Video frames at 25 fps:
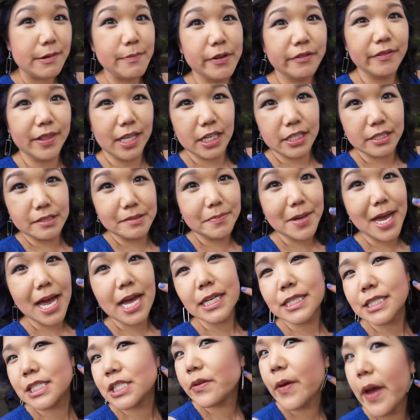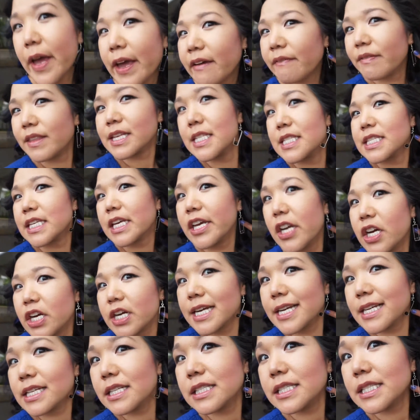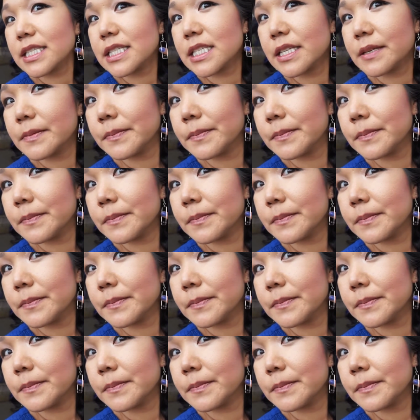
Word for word: couple vlogs back. So I have these earrings.